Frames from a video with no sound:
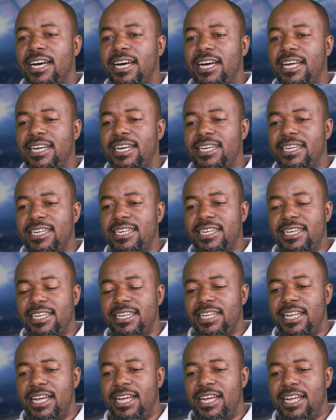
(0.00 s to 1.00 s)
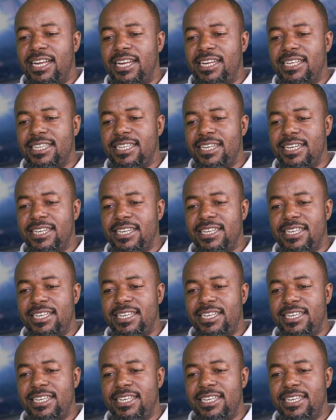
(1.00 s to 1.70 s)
And listen,